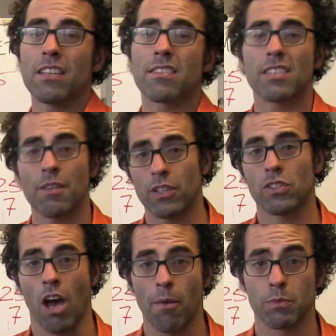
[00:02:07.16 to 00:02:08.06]
is 7
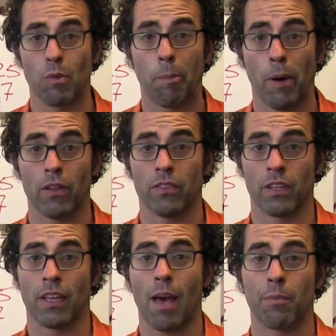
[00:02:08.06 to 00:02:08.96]
times more potent
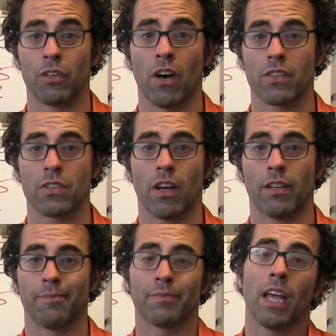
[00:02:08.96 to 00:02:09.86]
than carbon
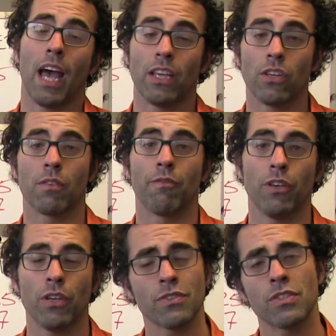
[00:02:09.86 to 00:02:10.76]
dioxide. Are you
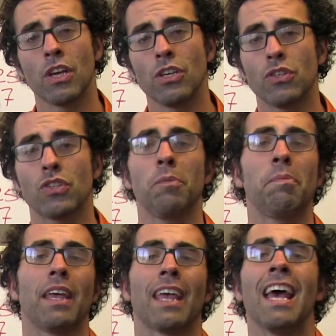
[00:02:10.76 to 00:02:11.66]
confused? You should
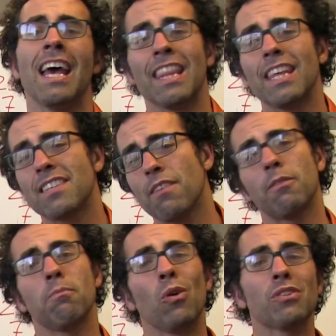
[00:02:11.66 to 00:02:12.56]
be. There's
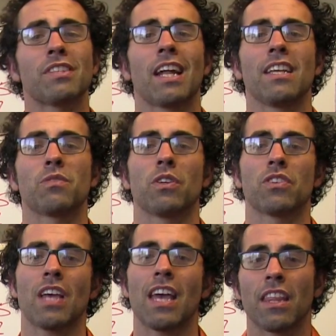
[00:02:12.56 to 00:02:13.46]
even more studies which
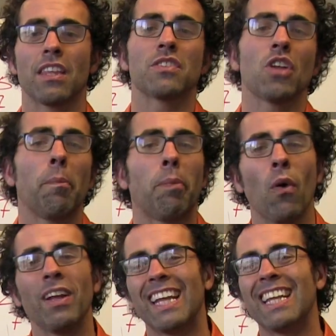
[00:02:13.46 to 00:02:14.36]
say that there's no
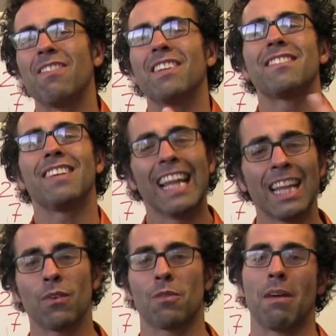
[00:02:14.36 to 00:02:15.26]
point in even
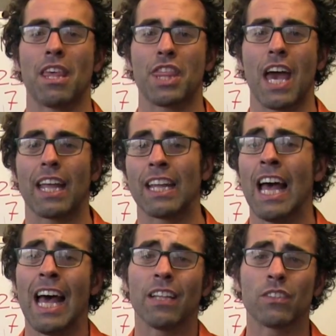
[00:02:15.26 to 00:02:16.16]
dealing with methane
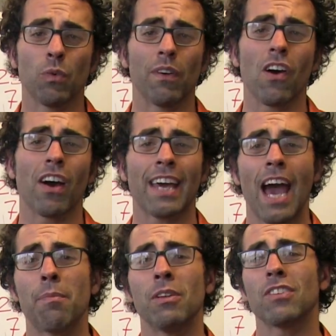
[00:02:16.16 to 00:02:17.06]
until we've got
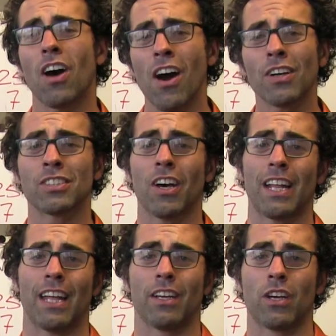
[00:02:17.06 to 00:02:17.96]
carbon dioxide under